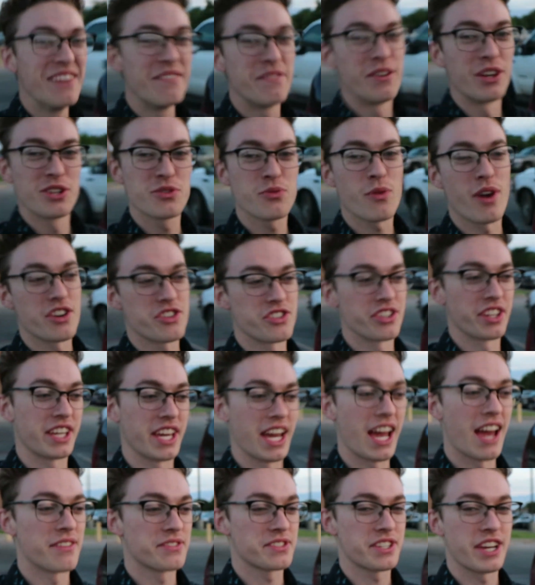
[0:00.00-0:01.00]
Finish watching the
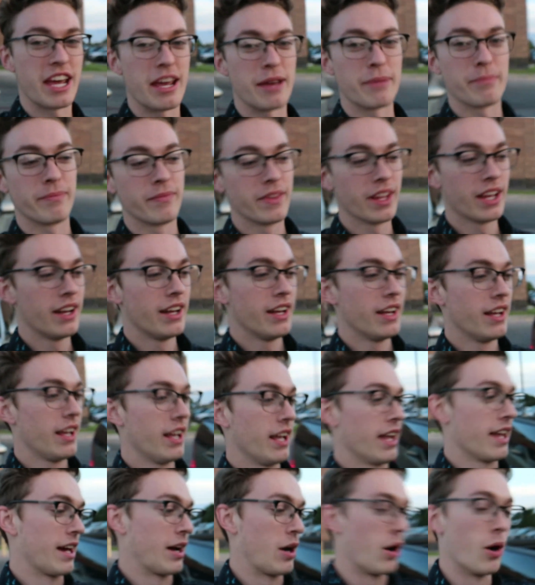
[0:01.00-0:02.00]
Cavs game.
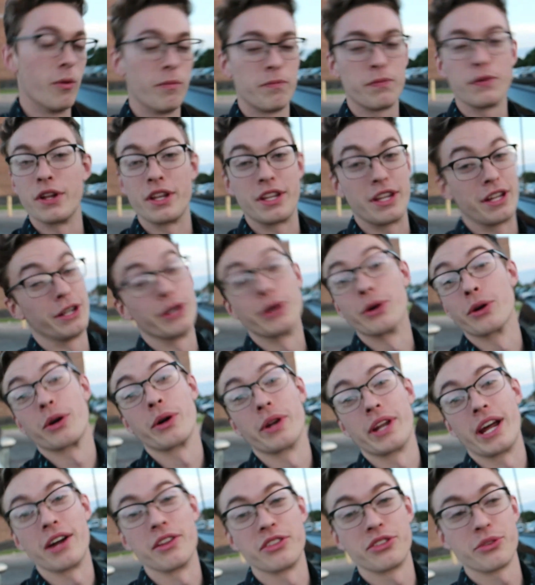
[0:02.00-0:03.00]
Hopefully they don't go
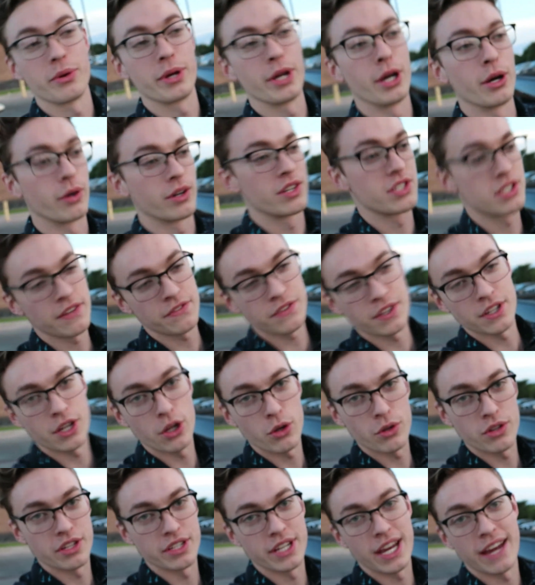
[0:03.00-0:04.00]
down 3-0, because if they
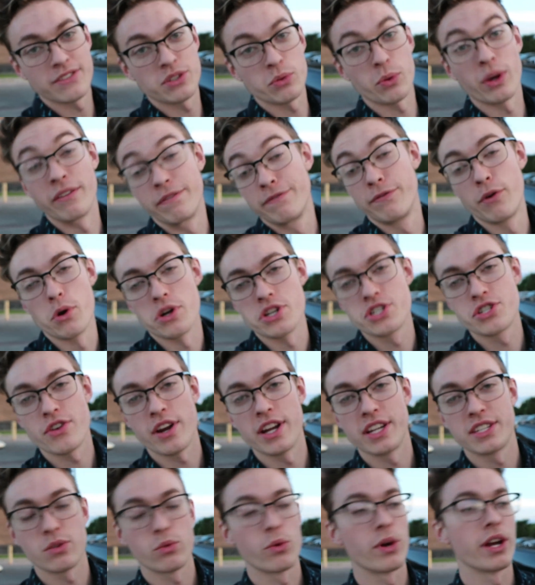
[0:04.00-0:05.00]
do, then they have to win 4
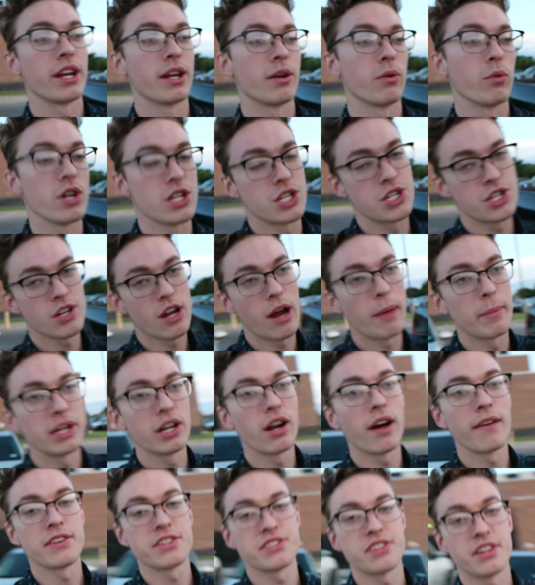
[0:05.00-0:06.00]
straight to win it, which, I mean,
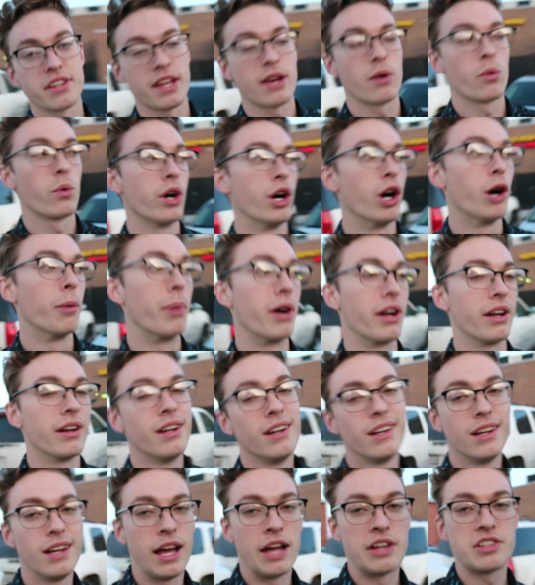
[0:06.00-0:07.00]
obviously they will, but
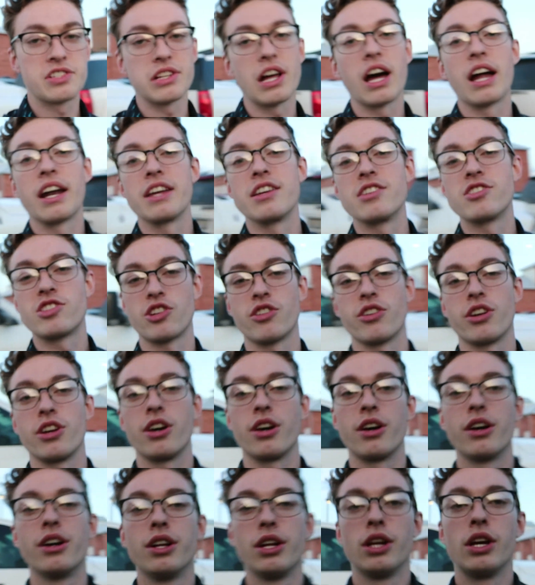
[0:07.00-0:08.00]
it's a lot easier
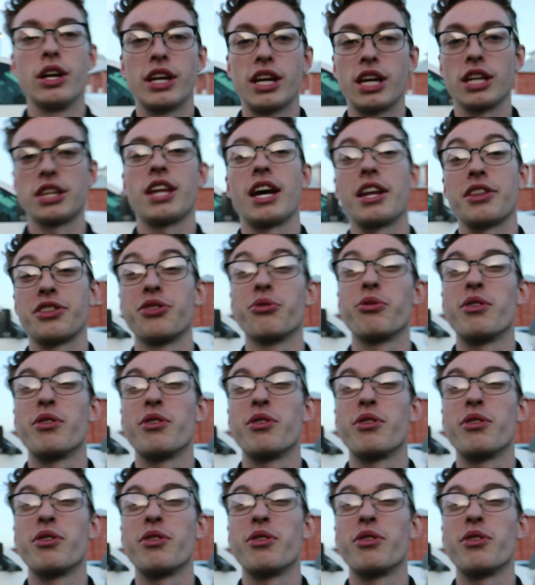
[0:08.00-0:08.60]
to get that